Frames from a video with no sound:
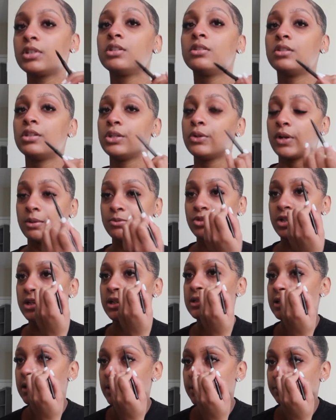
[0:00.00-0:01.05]
you know what I'm trying to
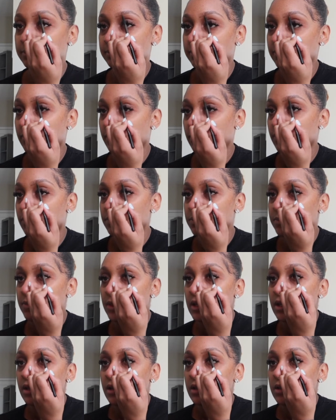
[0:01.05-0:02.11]
say.
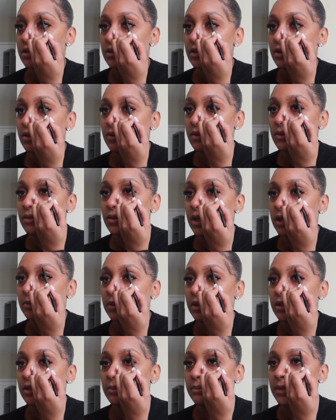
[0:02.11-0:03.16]
So I'm
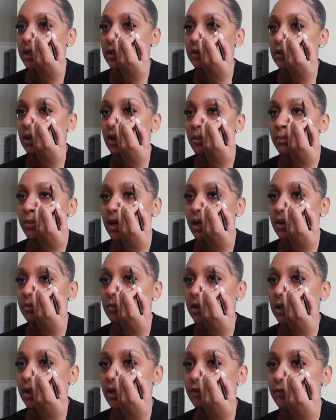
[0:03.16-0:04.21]
gonna make that bottom
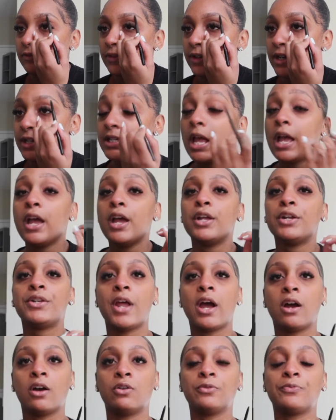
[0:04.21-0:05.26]
line first.
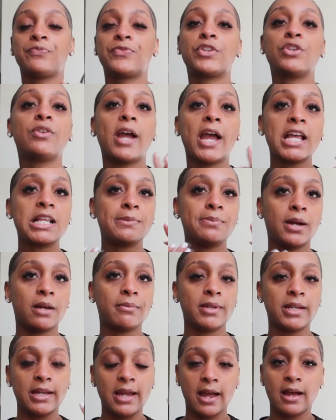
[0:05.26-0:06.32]
Now you guys
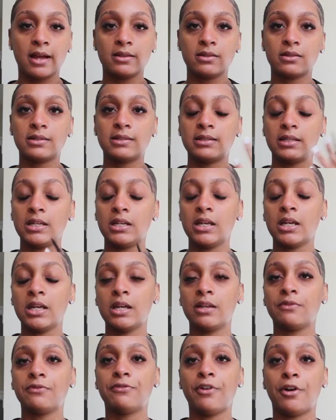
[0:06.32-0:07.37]
probably can't see
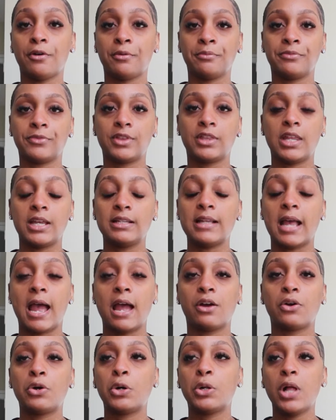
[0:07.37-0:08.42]
it from this
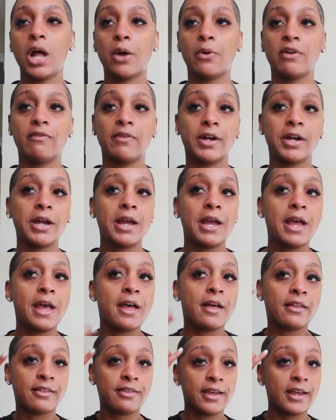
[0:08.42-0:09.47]
angle, however
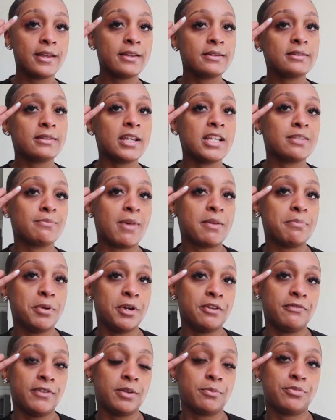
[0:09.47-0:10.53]
this is my
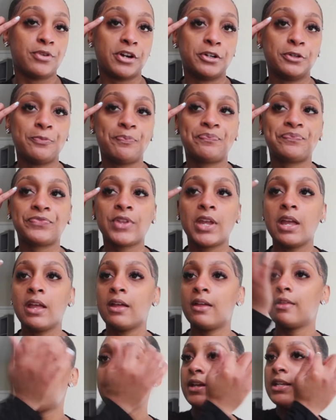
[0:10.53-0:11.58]
perfect brow.
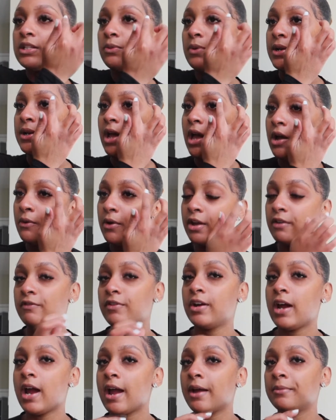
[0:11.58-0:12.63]
This one,
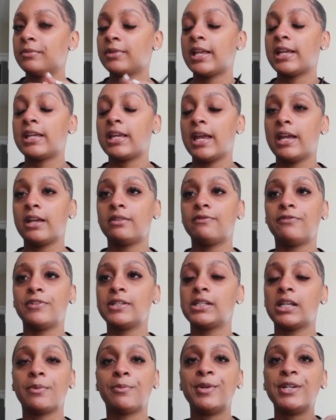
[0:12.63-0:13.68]
however, I'm like, it for
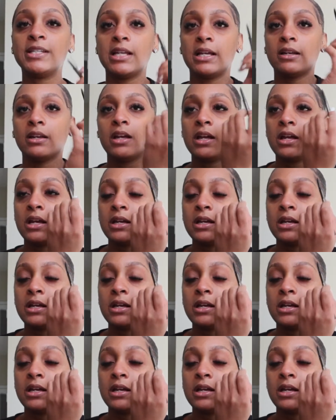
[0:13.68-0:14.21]
some reason